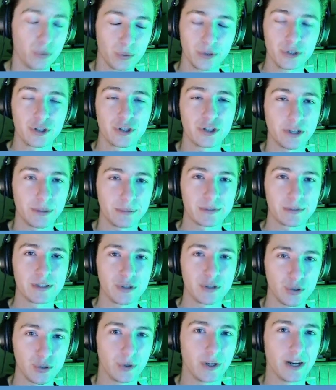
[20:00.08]
ships to
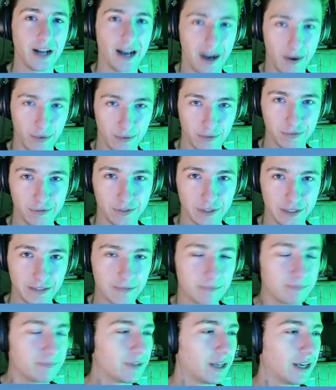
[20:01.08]
join our fleet.
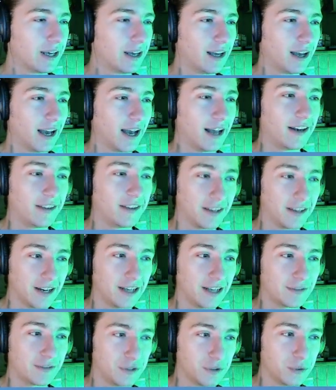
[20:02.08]
And in the
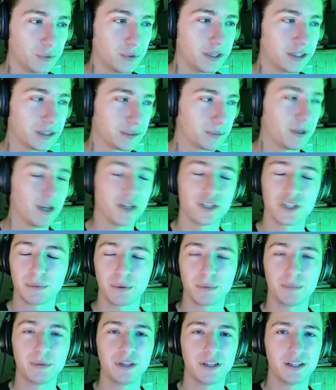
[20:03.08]
next few weeks, Project
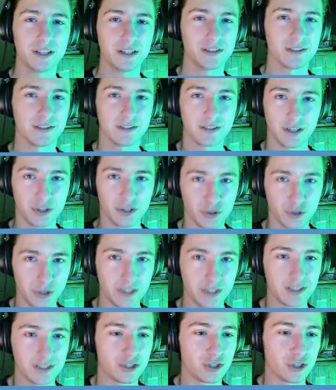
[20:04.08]
Prometheus is going to
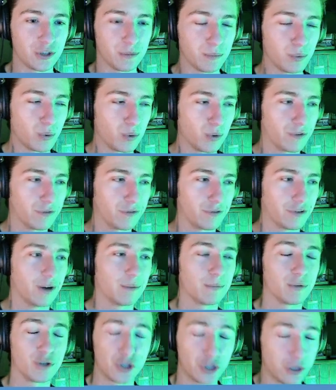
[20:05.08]
transition more
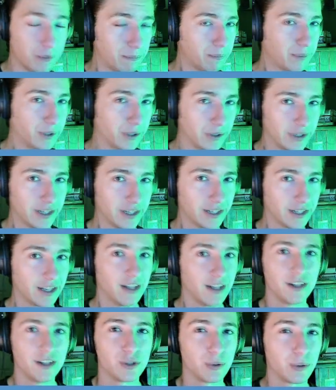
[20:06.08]
from shipbuilding
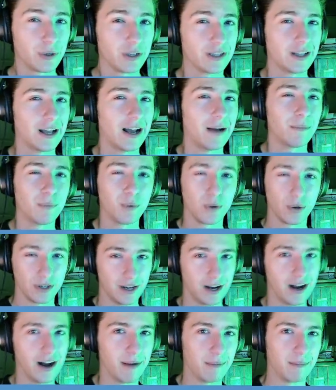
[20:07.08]
to a lot more
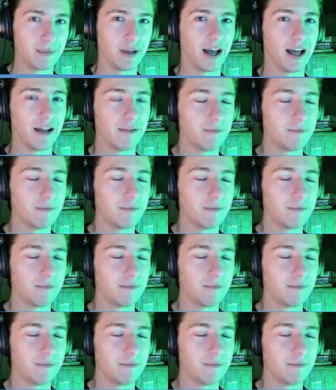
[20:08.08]
combat.